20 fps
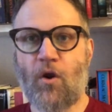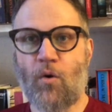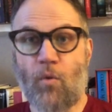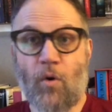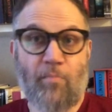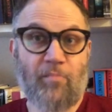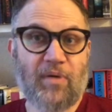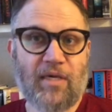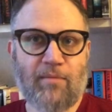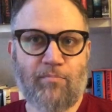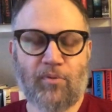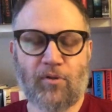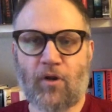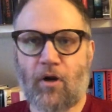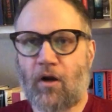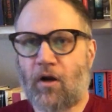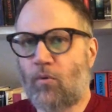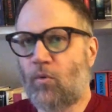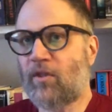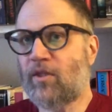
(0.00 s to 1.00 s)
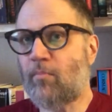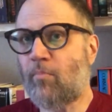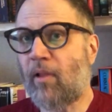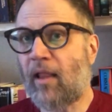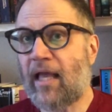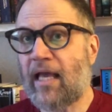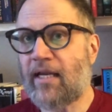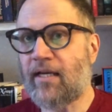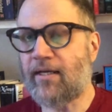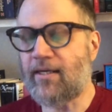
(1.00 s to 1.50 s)
what people are and what the
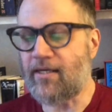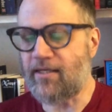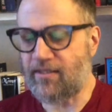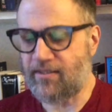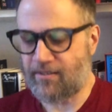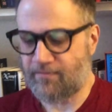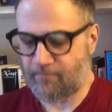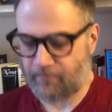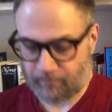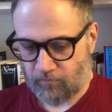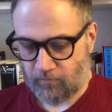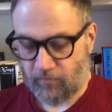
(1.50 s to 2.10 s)
planet is.